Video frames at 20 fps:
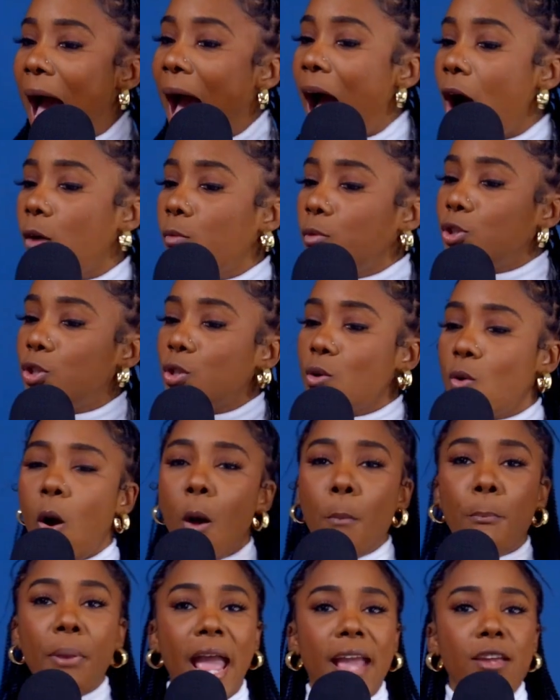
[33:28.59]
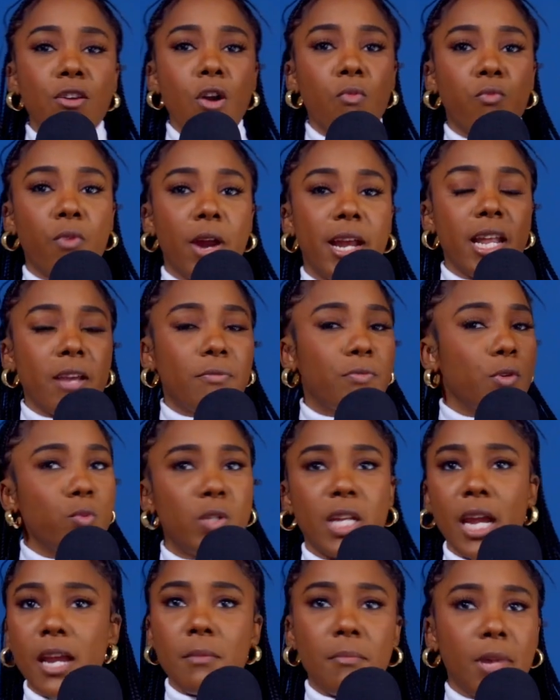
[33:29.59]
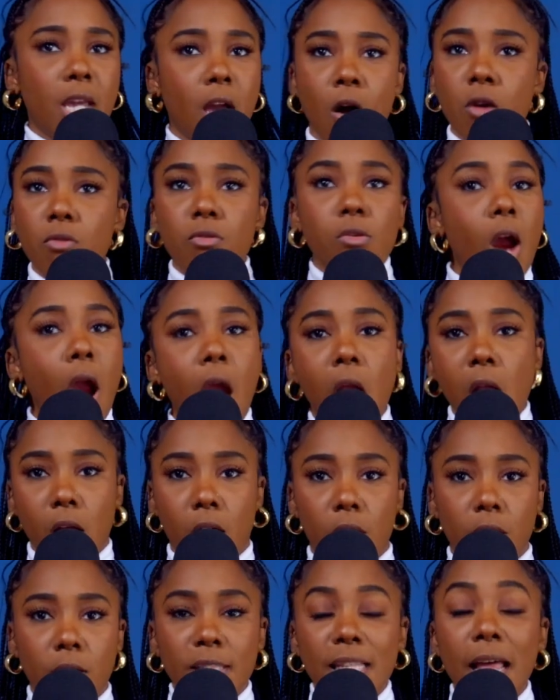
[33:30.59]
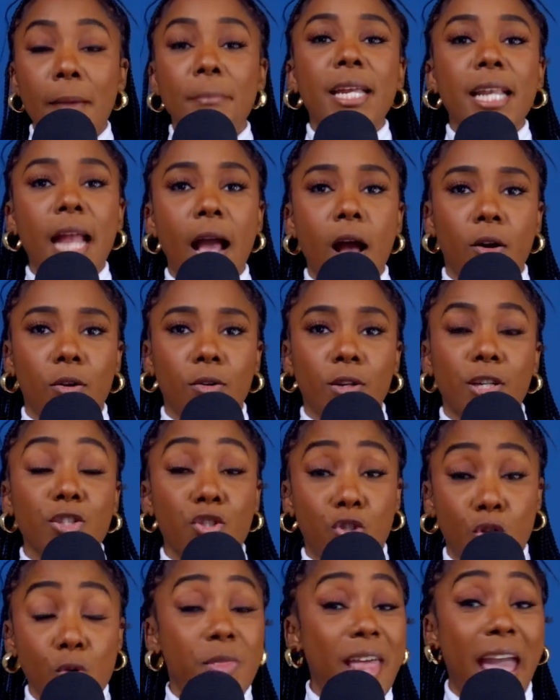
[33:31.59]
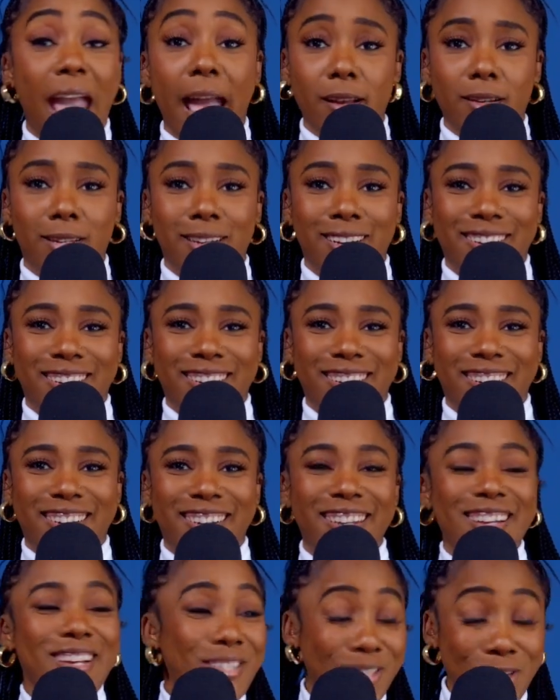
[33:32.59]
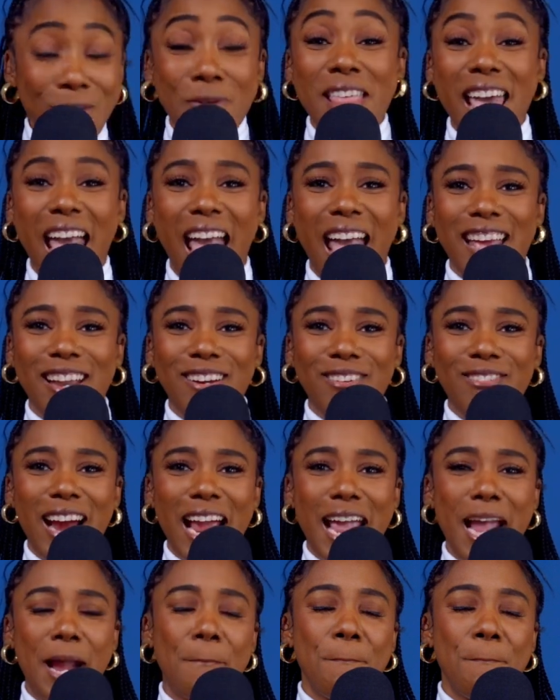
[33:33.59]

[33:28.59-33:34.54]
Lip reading: How was you going to pay your rent if you didn't meet Uncle Earl? Let me know, because do that. Do that, right?